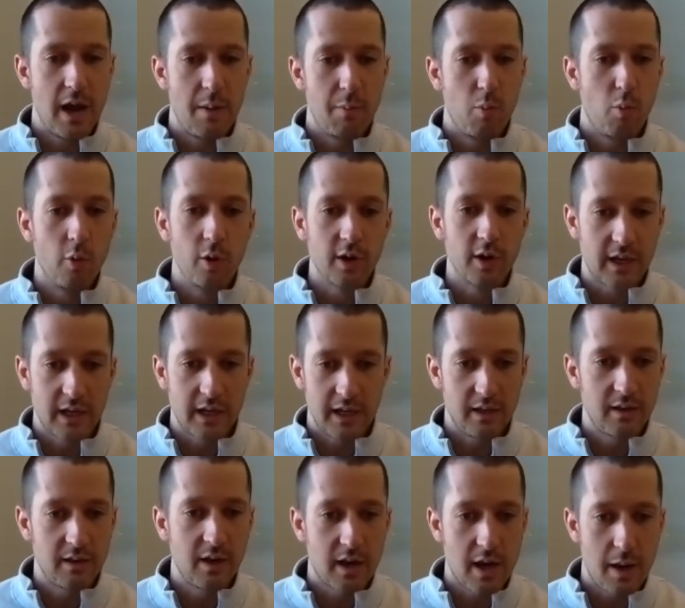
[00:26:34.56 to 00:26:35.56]

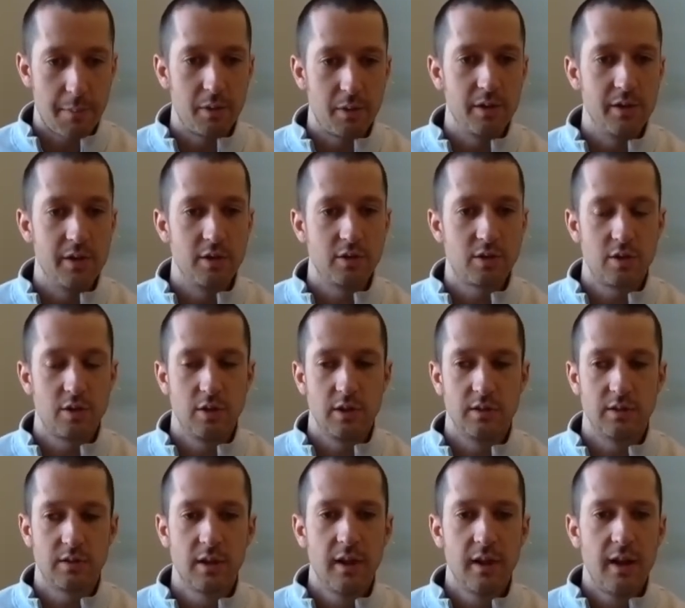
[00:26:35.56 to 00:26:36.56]
working, a couple of those
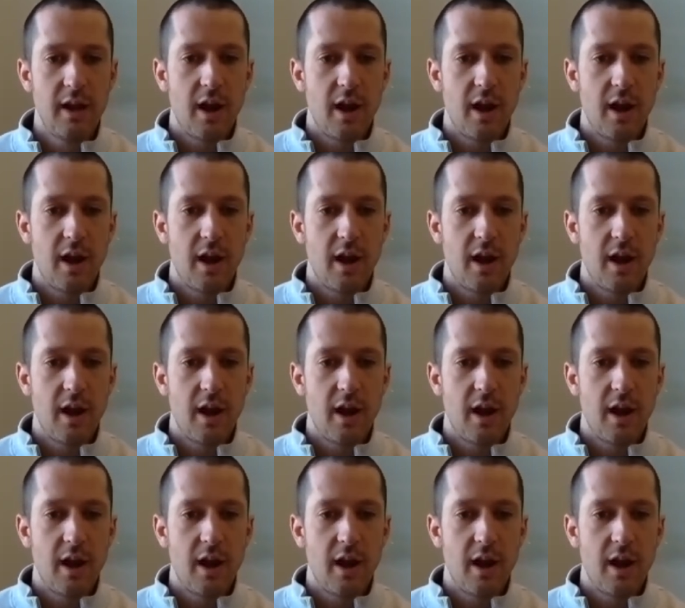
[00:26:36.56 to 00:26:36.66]
students,